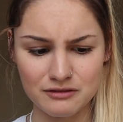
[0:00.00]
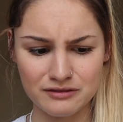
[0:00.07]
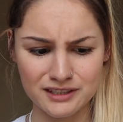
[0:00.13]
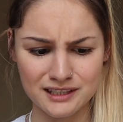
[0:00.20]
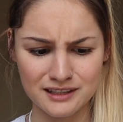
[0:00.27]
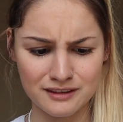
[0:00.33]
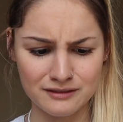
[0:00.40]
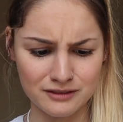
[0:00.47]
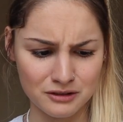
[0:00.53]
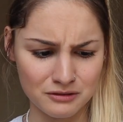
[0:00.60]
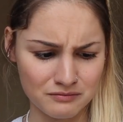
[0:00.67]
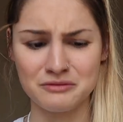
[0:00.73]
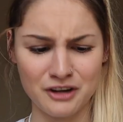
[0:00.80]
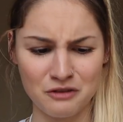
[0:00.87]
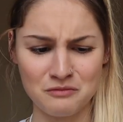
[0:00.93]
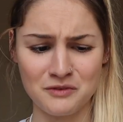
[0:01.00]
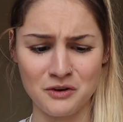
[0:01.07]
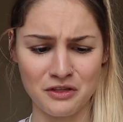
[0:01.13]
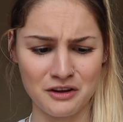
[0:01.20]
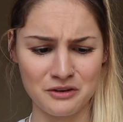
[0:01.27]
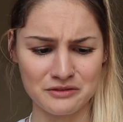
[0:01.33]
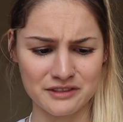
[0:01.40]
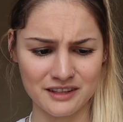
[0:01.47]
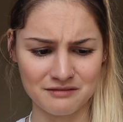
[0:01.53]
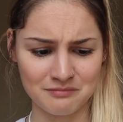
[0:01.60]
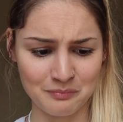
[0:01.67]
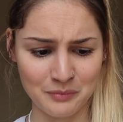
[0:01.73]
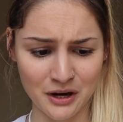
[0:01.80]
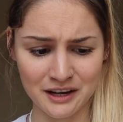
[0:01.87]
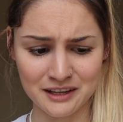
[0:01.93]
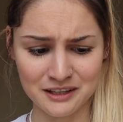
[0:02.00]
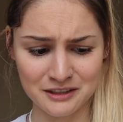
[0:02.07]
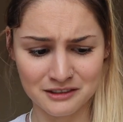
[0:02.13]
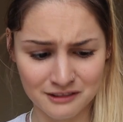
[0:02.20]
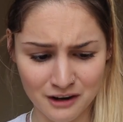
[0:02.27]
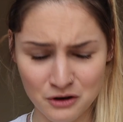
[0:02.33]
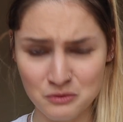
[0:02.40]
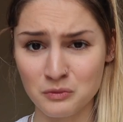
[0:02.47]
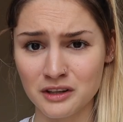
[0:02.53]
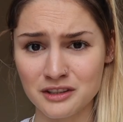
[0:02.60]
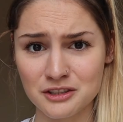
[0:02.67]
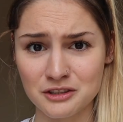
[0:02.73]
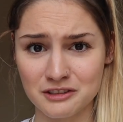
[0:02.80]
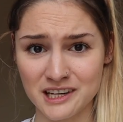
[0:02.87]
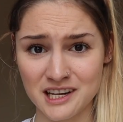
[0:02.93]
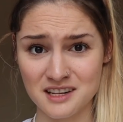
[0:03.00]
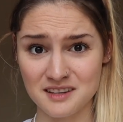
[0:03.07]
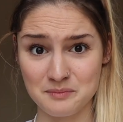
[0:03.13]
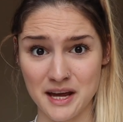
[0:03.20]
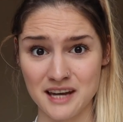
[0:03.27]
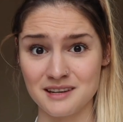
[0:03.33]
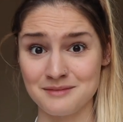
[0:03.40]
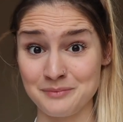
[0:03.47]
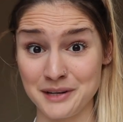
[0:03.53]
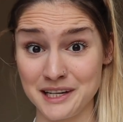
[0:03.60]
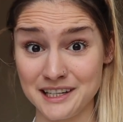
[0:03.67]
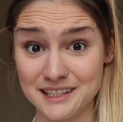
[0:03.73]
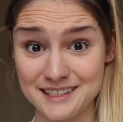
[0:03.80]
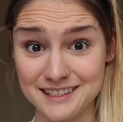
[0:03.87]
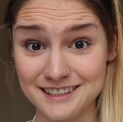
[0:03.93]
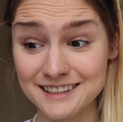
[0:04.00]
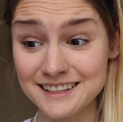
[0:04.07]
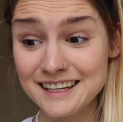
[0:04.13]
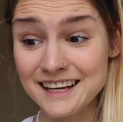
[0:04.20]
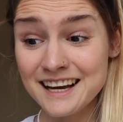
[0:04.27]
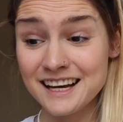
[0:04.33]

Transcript: Obviously if you don't want those, then buy your own ones, you're an independent person.